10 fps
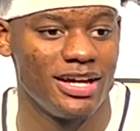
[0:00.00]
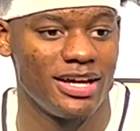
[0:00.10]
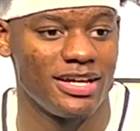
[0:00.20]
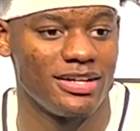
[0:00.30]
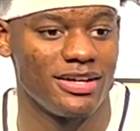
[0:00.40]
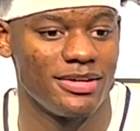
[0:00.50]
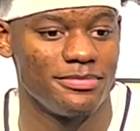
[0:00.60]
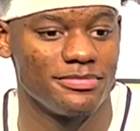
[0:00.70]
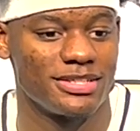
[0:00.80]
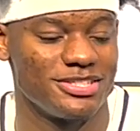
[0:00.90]
And
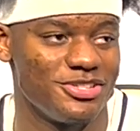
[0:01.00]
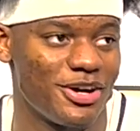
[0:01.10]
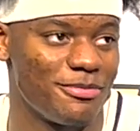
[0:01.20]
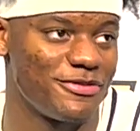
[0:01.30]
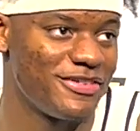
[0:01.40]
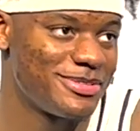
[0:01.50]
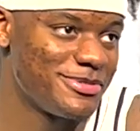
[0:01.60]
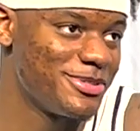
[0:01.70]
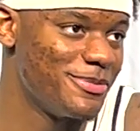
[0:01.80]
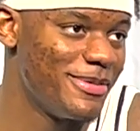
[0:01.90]
because, you know, I'm a
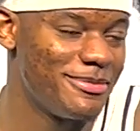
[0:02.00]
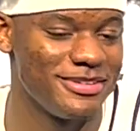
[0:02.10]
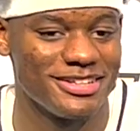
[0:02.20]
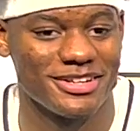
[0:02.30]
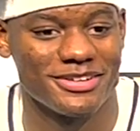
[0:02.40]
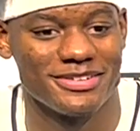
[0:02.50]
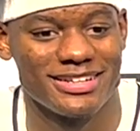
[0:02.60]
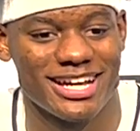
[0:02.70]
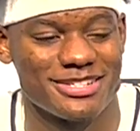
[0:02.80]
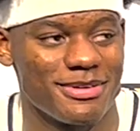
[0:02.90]
freshman, so maybe, you know,
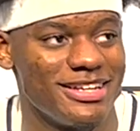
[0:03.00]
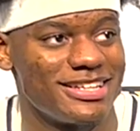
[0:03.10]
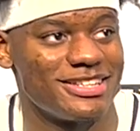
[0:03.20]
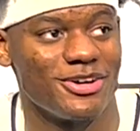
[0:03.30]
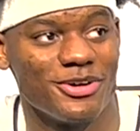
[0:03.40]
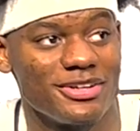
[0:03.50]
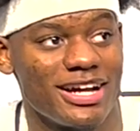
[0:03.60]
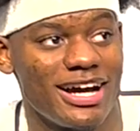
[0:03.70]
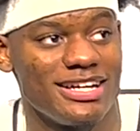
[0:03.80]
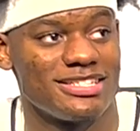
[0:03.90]
guys might look at the older
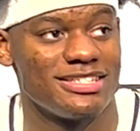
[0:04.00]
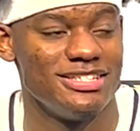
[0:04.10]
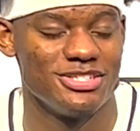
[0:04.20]
guys.